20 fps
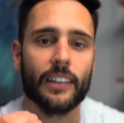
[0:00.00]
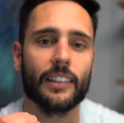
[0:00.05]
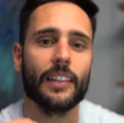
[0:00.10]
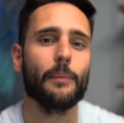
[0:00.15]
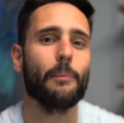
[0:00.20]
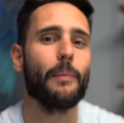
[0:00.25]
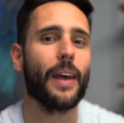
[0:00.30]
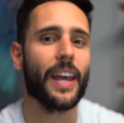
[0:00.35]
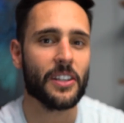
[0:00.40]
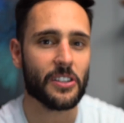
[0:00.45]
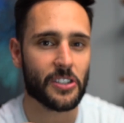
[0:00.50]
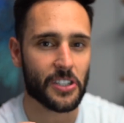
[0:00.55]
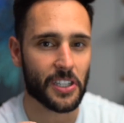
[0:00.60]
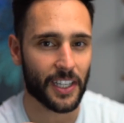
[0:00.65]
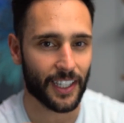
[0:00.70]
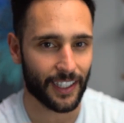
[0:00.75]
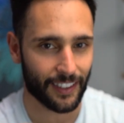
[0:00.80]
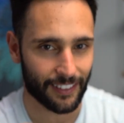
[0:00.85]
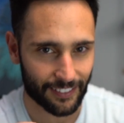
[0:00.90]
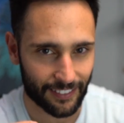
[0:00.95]
to
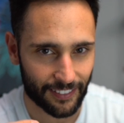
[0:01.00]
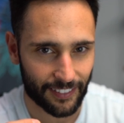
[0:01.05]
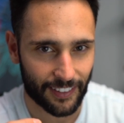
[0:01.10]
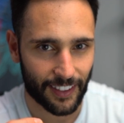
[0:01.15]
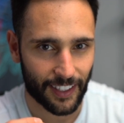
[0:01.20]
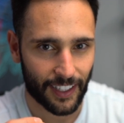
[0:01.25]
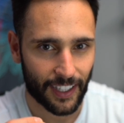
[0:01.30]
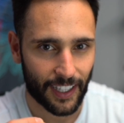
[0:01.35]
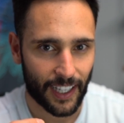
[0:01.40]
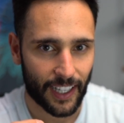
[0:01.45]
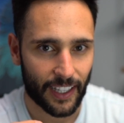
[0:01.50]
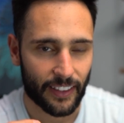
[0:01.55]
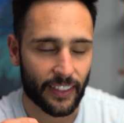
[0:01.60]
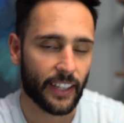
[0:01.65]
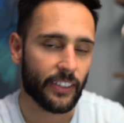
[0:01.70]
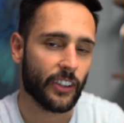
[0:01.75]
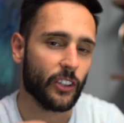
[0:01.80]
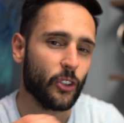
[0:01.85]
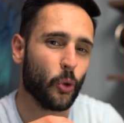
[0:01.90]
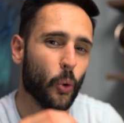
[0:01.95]
mention
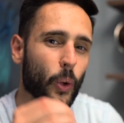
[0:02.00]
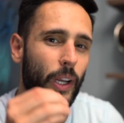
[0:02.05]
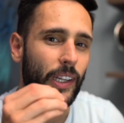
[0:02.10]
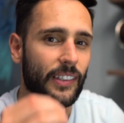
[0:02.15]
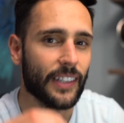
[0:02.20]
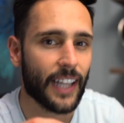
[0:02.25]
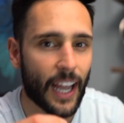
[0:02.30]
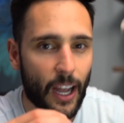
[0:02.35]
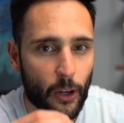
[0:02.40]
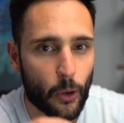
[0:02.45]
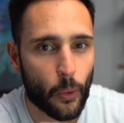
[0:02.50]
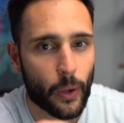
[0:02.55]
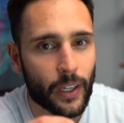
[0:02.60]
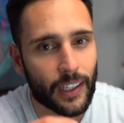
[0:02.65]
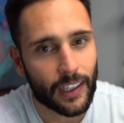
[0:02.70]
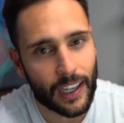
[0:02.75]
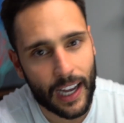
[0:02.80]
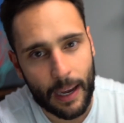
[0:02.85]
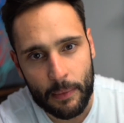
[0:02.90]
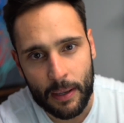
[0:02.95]
that the Touring's now going to
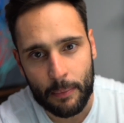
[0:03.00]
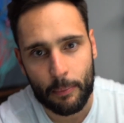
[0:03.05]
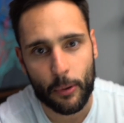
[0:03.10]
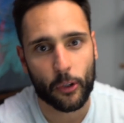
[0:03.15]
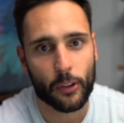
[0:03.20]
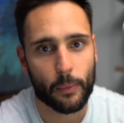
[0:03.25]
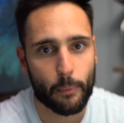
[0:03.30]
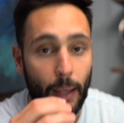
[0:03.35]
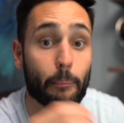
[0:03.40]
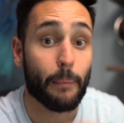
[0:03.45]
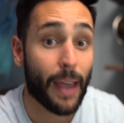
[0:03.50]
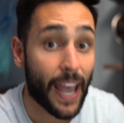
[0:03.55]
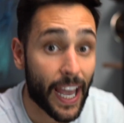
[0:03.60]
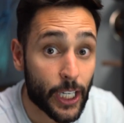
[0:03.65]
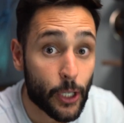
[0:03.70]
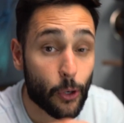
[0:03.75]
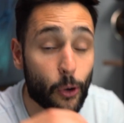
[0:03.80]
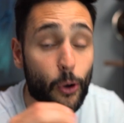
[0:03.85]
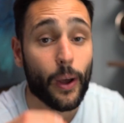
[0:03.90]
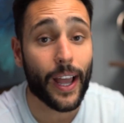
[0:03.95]
come in both
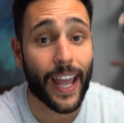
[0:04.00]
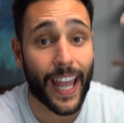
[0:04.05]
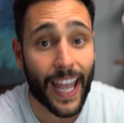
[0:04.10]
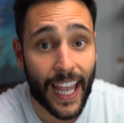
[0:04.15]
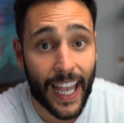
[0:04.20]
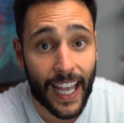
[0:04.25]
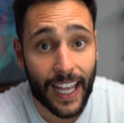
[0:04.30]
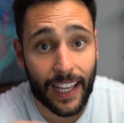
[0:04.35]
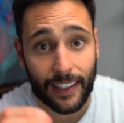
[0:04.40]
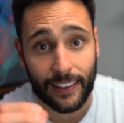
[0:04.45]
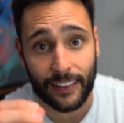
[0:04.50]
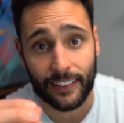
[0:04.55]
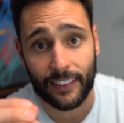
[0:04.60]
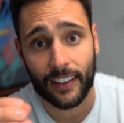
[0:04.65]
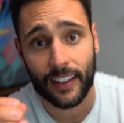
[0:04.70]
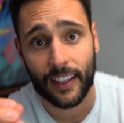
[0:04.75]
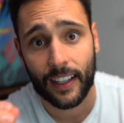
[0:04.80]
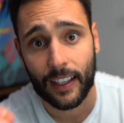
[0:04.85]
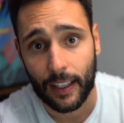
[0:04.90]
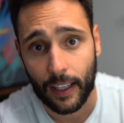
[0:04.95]
manual and
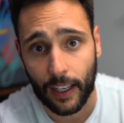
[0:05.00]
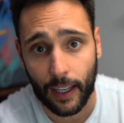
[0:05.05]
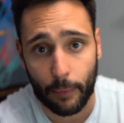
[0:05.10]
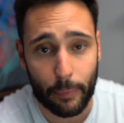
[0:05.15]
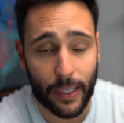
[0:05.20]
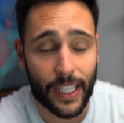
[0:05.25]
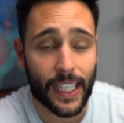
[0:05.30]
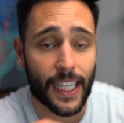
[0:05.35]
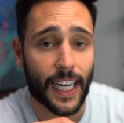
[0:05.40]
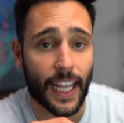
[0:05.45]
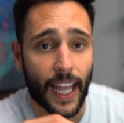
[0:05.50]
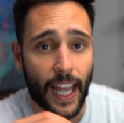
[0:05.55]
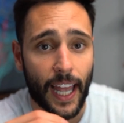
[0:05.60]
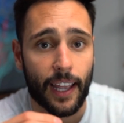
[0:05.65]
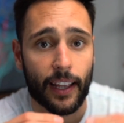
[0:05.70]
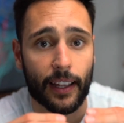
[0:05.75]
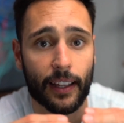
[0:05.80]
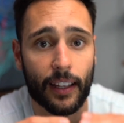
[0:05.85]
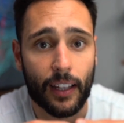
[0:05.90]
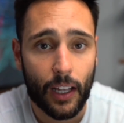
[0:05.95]

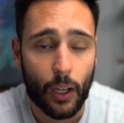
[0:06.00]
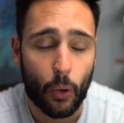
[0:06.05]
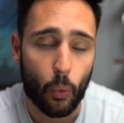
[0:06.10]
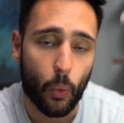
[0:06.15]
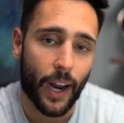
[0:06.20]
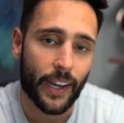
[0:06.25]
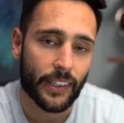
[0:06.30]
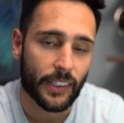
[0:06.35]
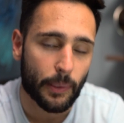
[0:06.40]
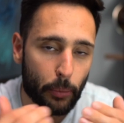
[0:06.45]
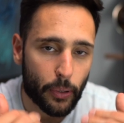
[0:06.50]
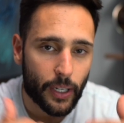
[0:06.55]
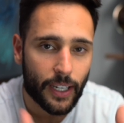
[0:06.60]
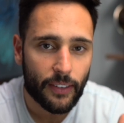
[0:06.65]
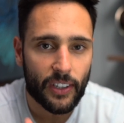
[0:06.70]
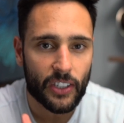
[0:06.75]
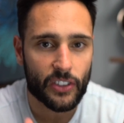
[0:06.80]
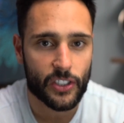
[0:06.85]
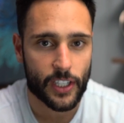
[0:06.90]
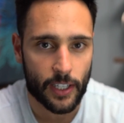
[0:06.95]
PDK, whereas the
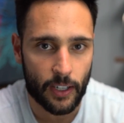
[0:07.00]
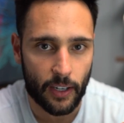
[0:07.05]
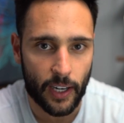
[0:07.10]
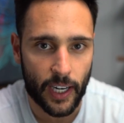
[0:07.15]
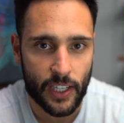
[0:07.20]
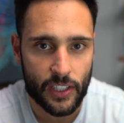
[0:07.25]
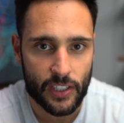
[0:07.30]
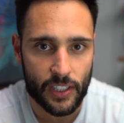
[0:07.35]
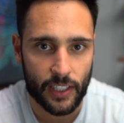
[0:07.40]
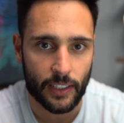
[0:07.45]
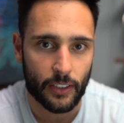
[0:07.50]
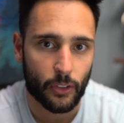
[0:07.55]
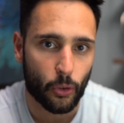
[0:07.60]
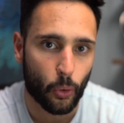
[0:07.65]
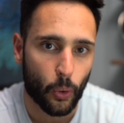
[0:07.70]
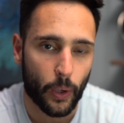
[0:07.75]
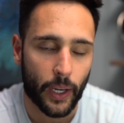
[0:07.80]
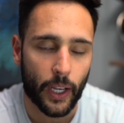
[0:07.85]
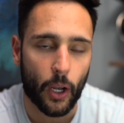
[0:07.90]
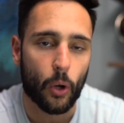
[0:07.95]
previous generation
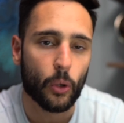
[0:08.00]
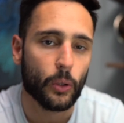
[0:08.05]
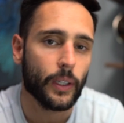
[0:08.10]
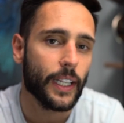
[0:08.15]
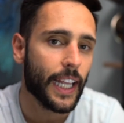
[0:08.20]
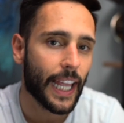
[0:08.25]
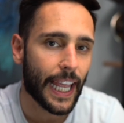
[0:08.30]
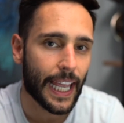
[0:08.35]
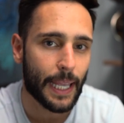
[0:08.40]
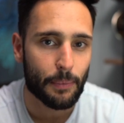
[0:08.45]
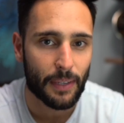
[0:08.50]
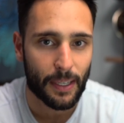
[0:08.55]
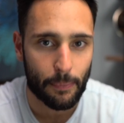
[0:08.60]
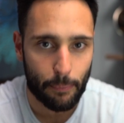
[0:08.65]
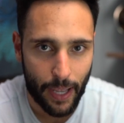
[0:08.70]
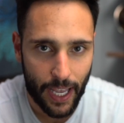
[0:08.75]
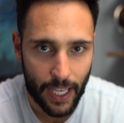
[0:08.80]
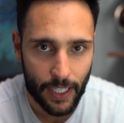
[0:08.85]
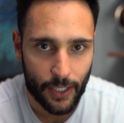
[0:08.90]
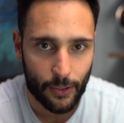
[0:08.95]
Touring only came in
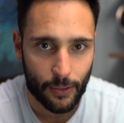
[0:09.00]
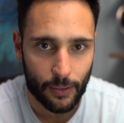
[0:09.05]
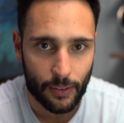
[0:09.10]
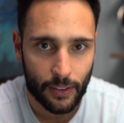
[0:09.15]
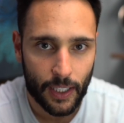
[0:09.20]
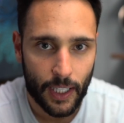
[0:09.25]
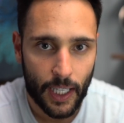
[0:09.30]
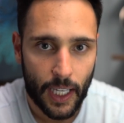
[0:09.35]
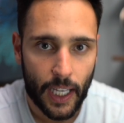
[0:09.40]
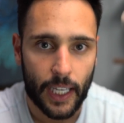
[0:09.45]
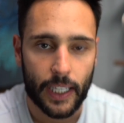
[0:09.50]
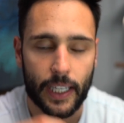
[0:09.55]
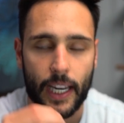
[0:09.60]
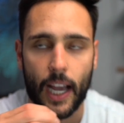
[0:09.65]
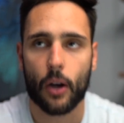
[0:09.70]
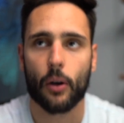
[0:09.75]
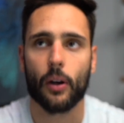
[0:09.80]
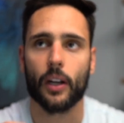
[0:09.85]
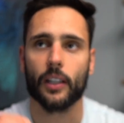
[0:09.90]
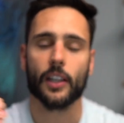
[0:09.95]
manual.
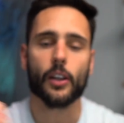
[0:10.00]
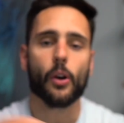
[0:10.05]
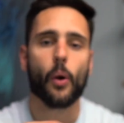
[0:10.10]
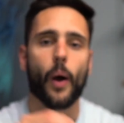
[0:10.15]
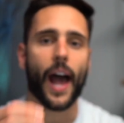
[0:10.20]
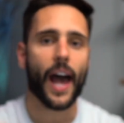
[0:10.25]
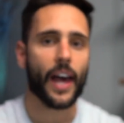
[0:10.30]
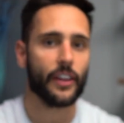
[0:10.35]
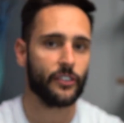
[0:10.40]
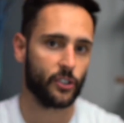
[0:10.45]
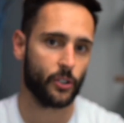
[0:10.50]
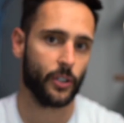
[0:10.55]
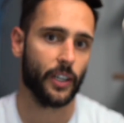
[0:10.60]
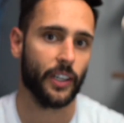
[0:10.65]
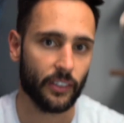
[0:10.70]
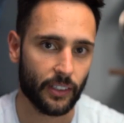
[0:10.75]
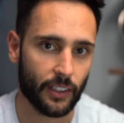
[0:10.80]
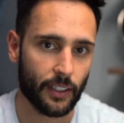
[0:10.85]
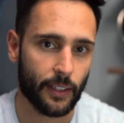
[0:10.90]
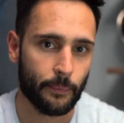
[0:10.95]
Now, a little
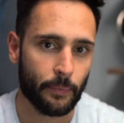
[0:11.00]
asterisk.